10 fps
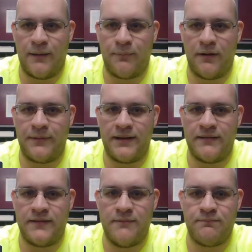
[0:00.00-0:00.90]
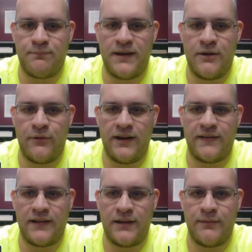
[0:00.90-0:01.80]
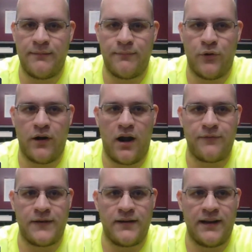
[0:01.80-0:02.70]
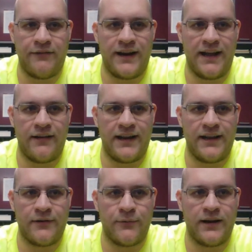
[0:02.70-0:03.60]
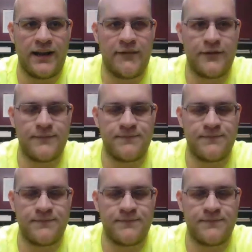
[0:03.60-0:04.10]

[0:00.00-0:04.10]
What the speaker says: I'll probably be doing this a little bit more often every now and then or whatever.